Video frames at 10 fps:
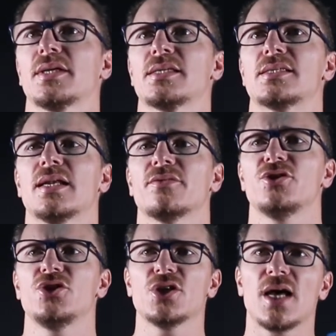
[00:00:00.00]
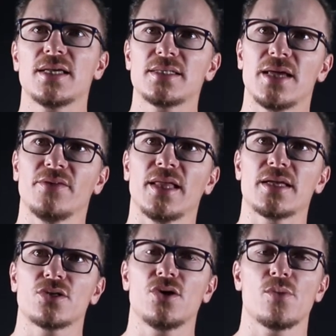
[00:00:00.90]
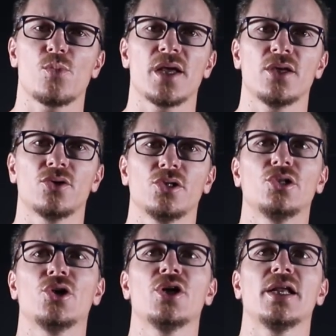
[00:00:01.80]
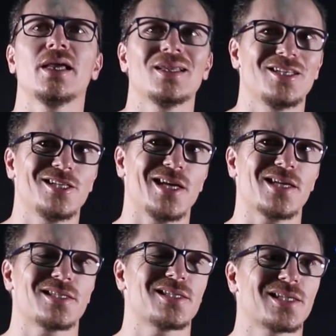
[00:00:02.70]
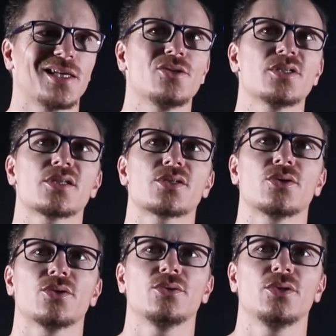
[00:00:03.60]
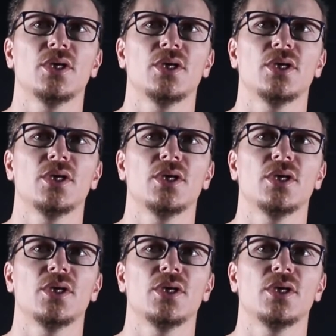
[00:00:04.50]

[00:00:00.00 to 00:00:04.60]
Instead of just having that time where you're learning just skills at school